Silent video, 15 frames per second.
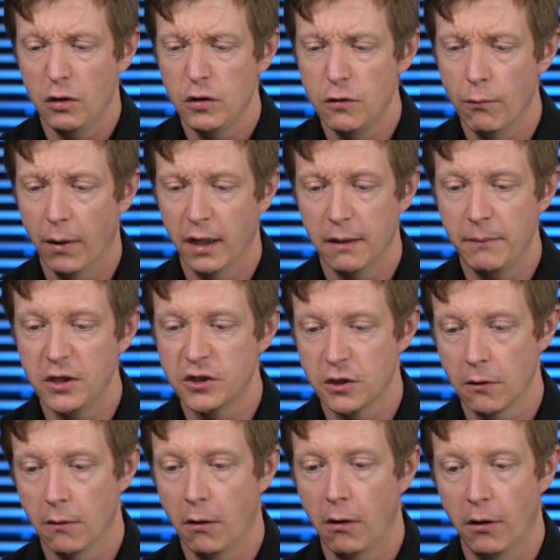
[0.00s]
You want to be
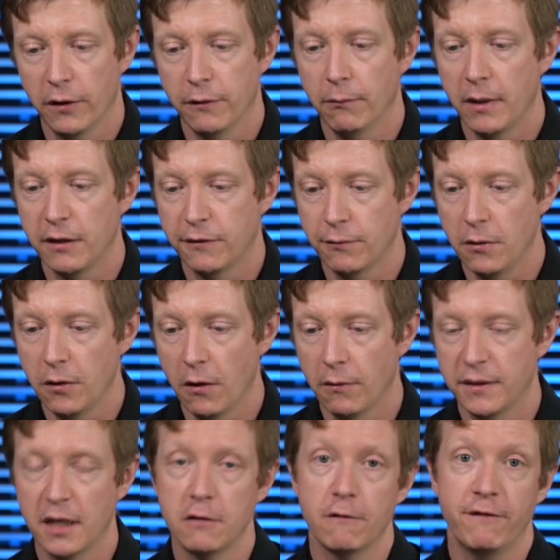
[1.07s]
sure all the way through here
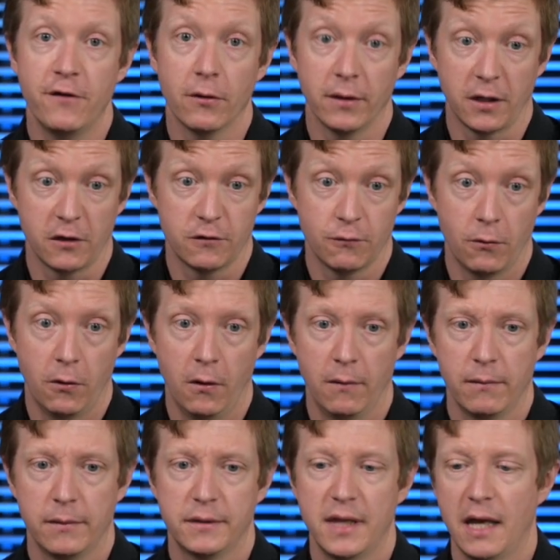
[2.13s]
that you feel in control,
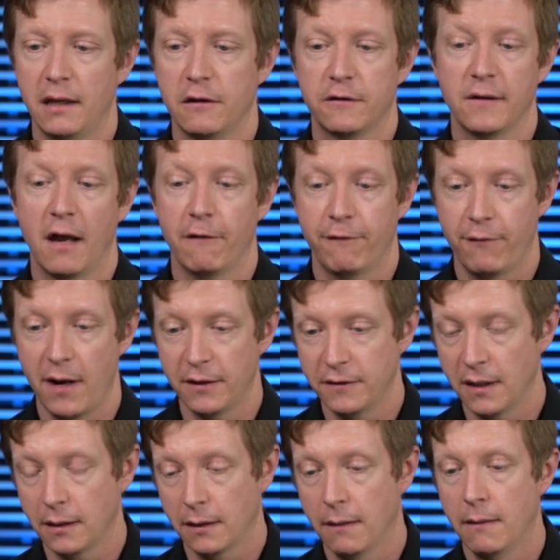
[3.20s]
that it's not
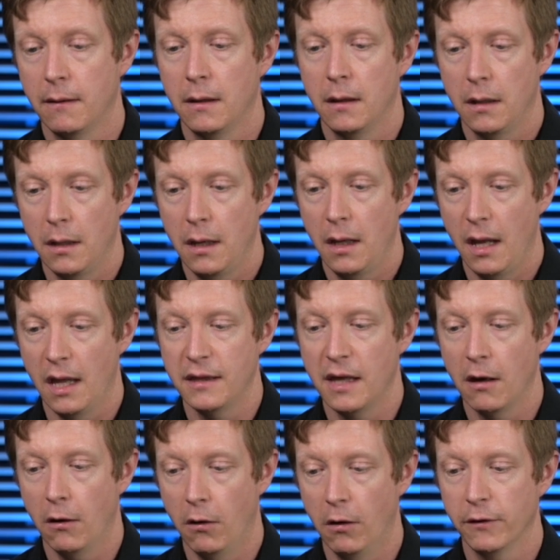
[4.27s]
frantic, and
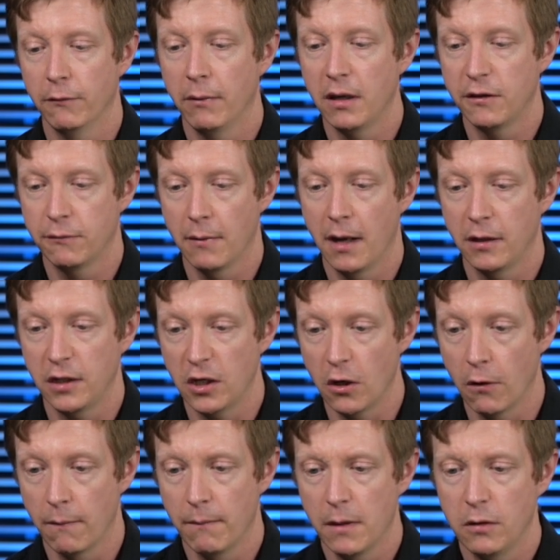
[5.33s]
that all the way throughout
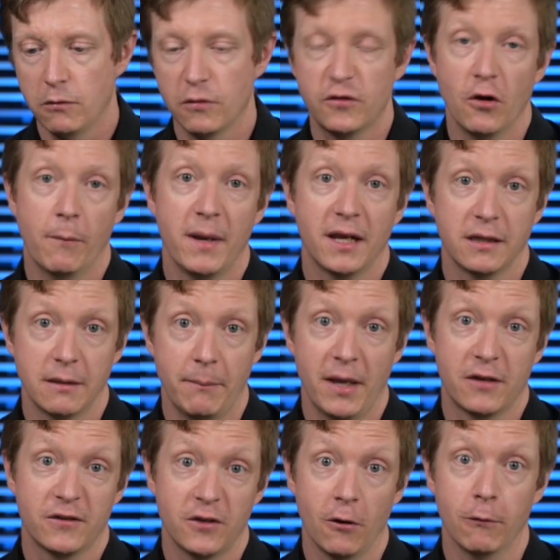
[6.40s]
here, you're still making the
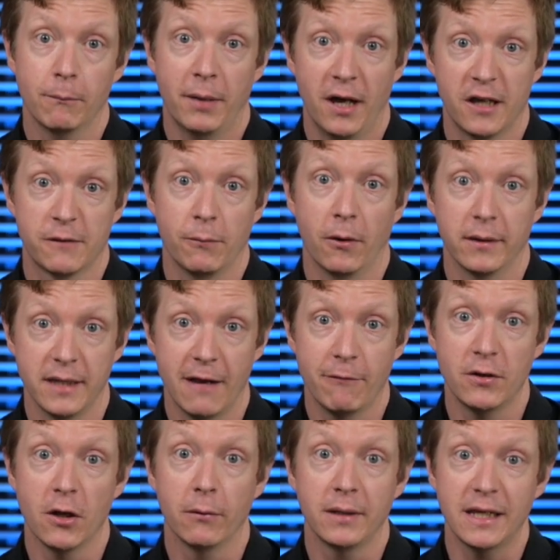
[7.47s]
best tone possible on
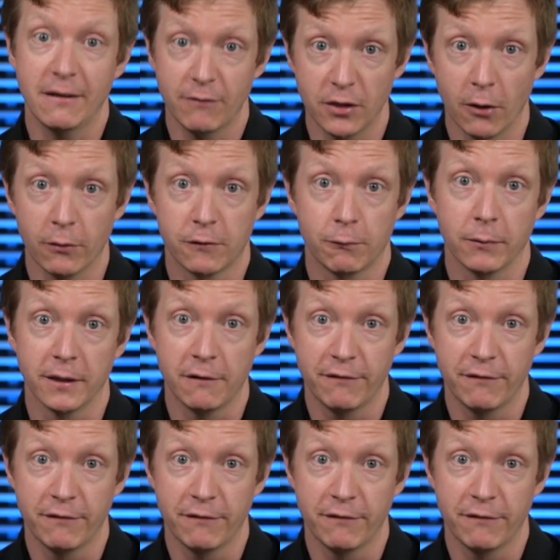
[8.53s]
every note, even though it's really